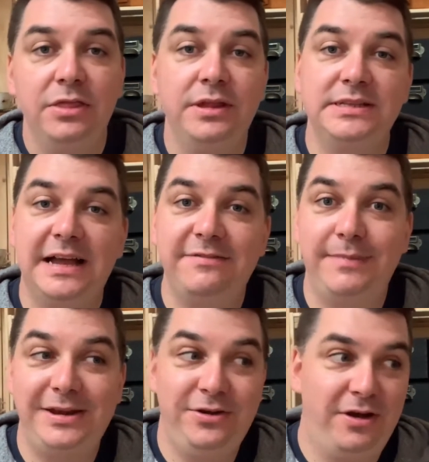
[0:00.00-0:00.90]
The staff
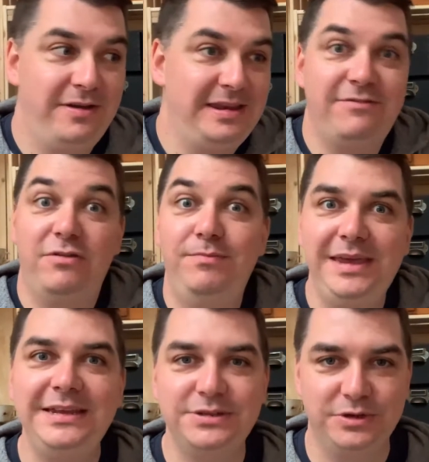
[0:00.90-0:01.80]
might never have
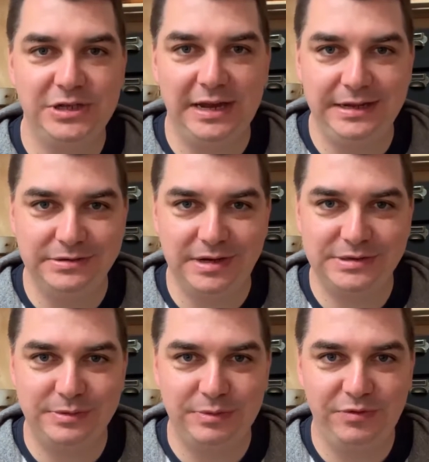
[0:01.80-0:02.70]
been to a Chinese
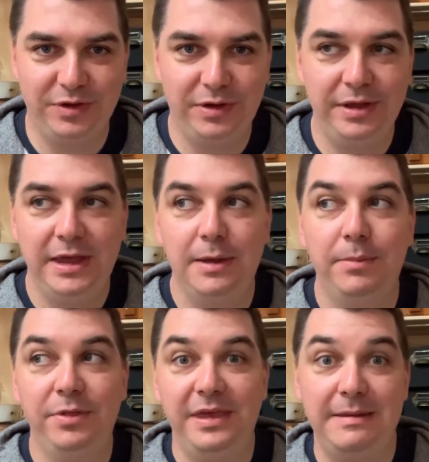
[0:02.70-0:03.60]
restaurant before,
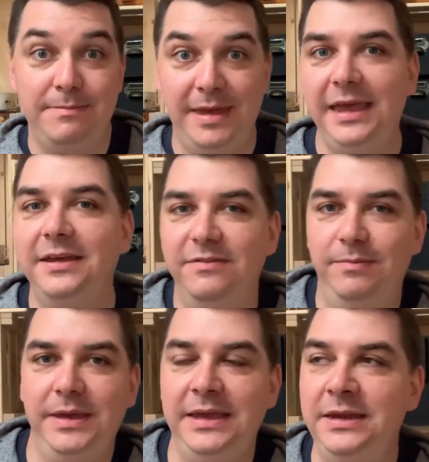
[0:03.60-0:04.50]
but they may have
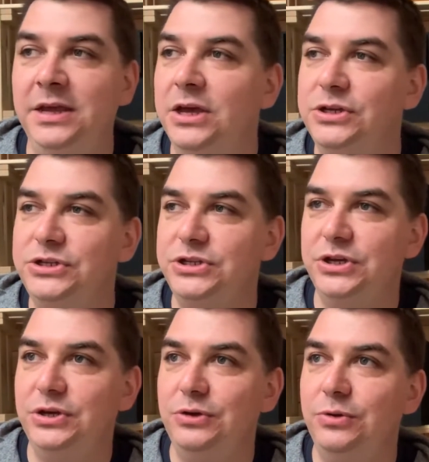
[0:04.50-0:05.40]
been
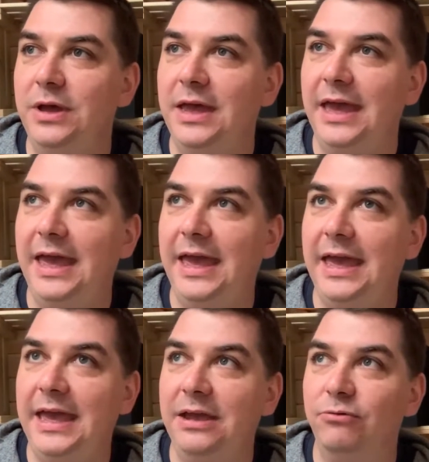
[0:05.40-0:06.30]
to
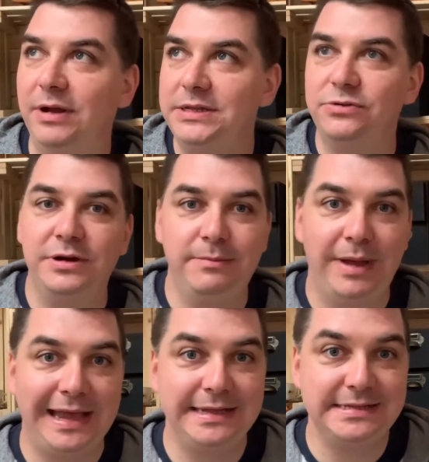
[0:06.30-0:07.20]
a restaurant in
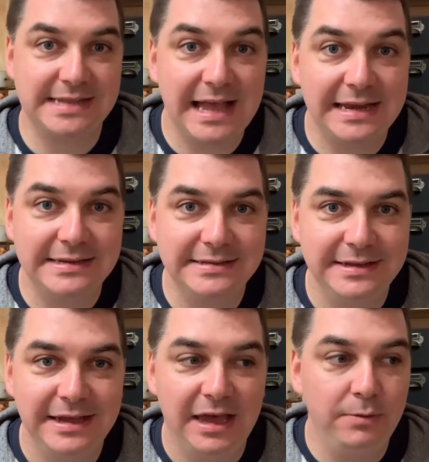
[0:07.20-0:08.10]
Pakistan,
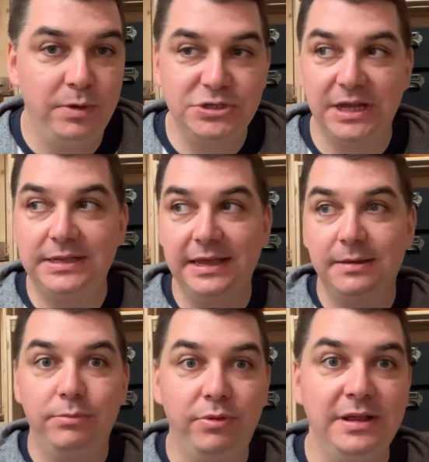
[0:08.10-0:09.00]
in which case they
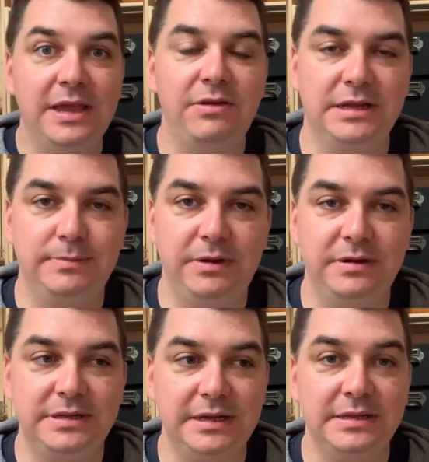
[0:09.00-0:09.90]
can bring their
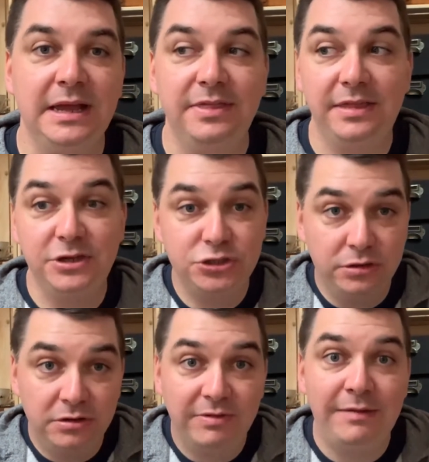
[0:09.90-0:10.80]
experiences that the
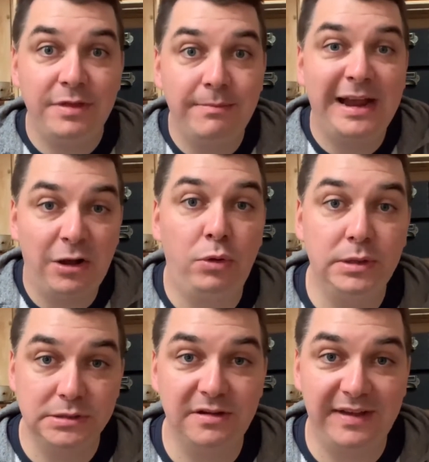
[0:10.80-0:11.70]
children around them might
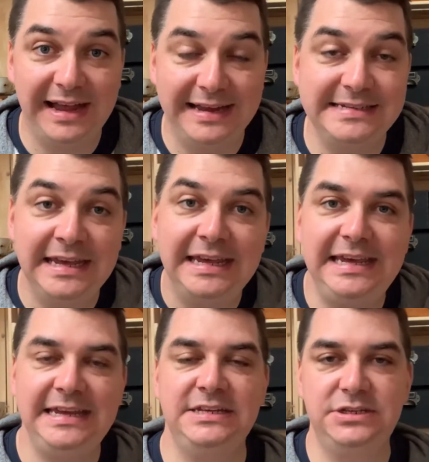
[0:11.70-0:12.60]
also have had
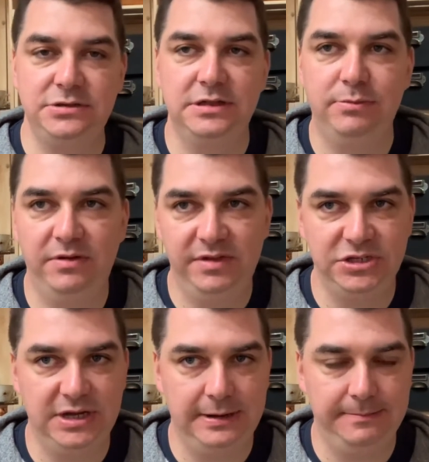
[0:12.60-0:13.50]
into the
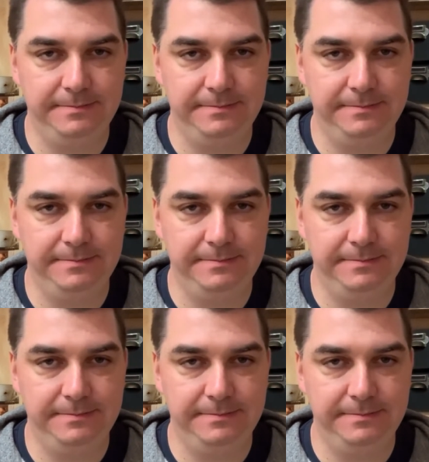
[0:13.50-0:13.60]
provision.